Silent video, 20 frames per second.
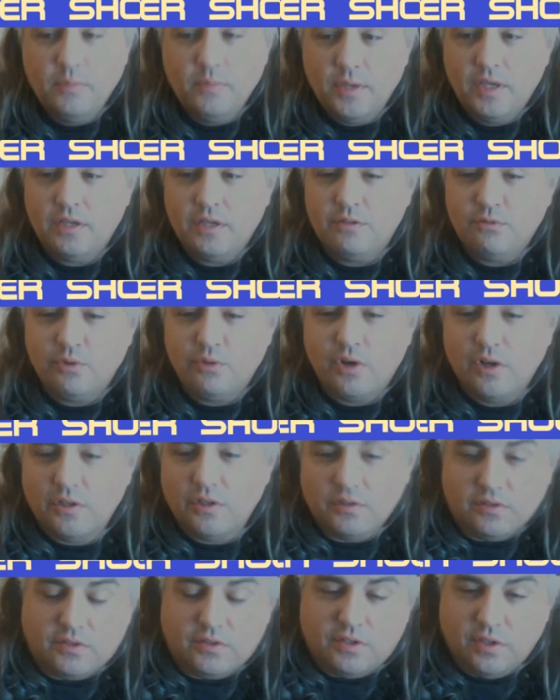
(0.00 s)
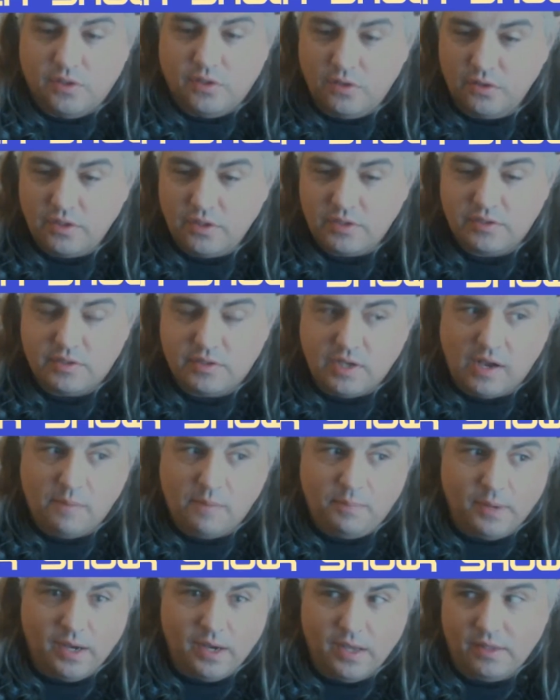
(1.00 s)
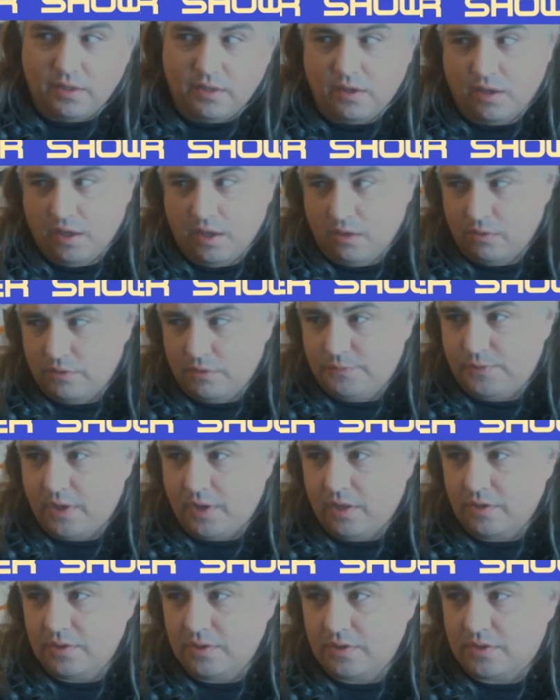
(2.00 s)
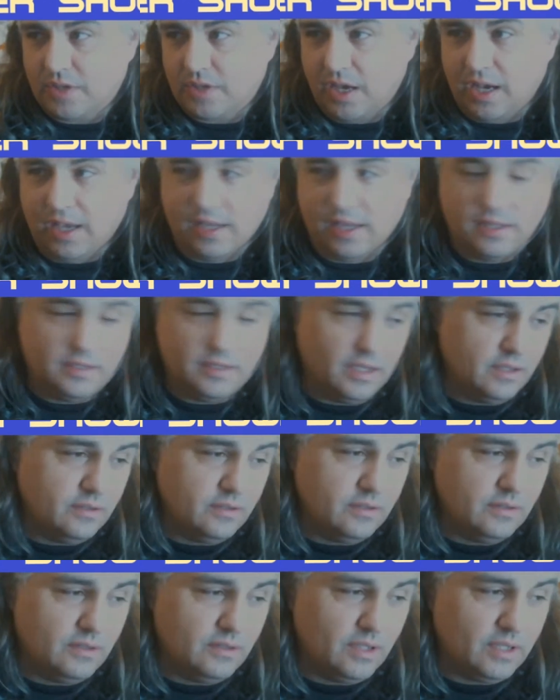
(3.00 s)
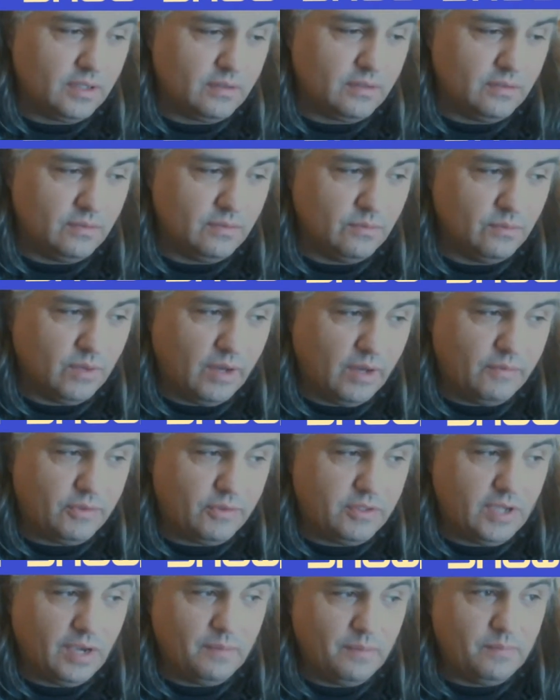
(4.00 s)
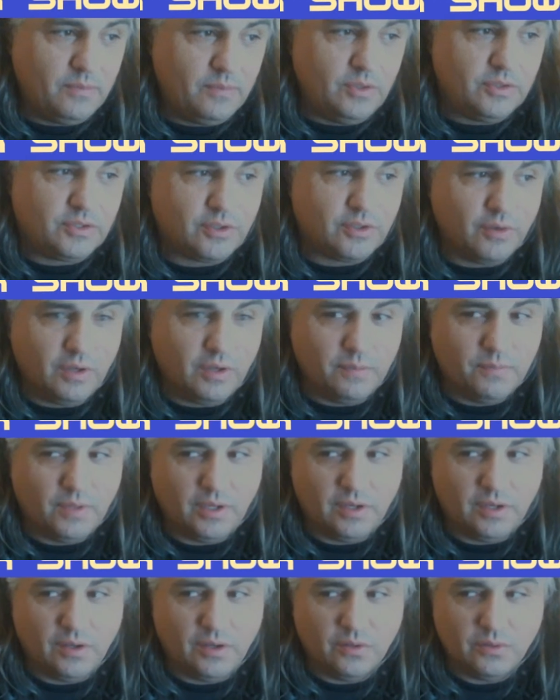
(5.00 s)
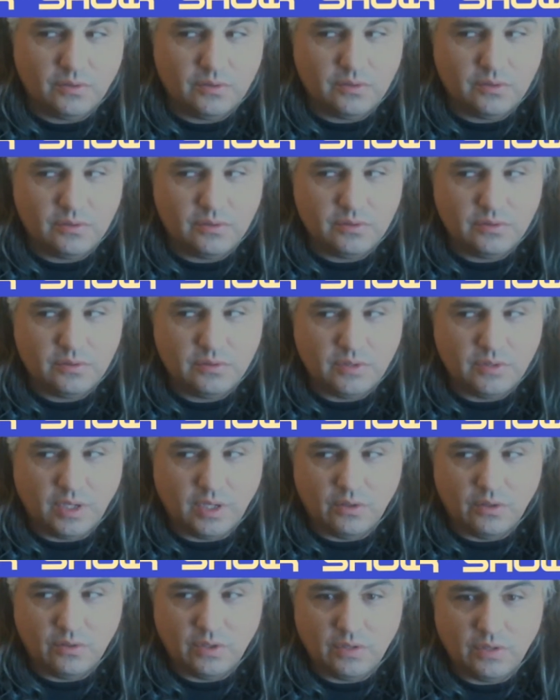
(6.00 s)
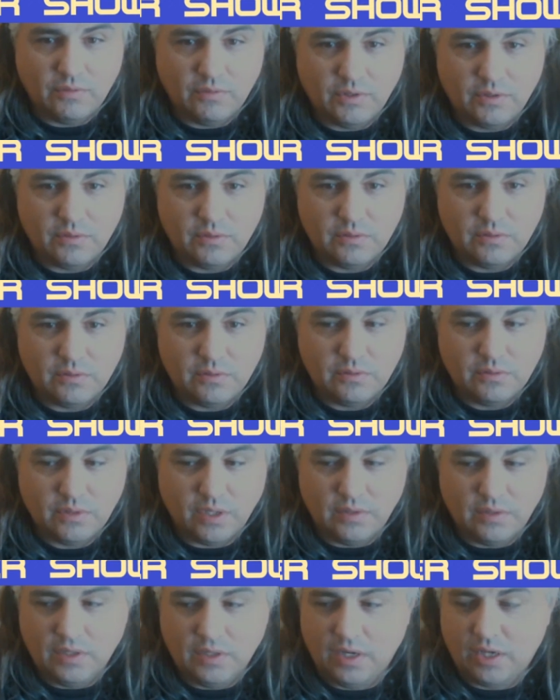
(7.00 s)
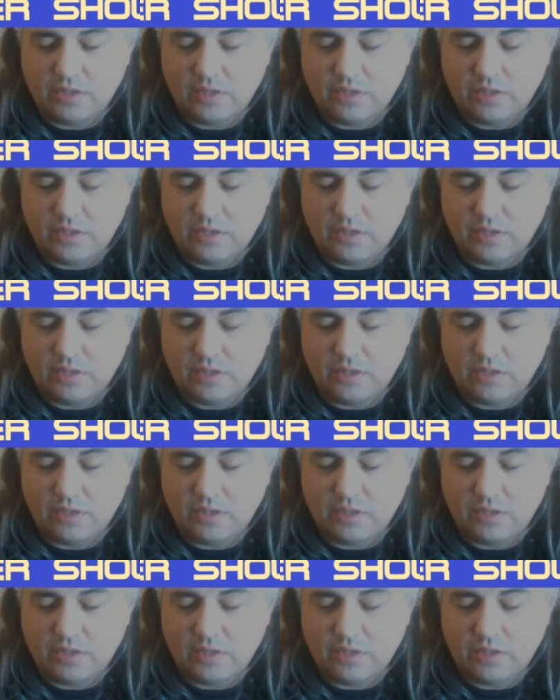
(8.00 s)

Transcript: hit and runs. They stop by, they go, I want to follow this guy, and then like every time you stream, they don't even. And then I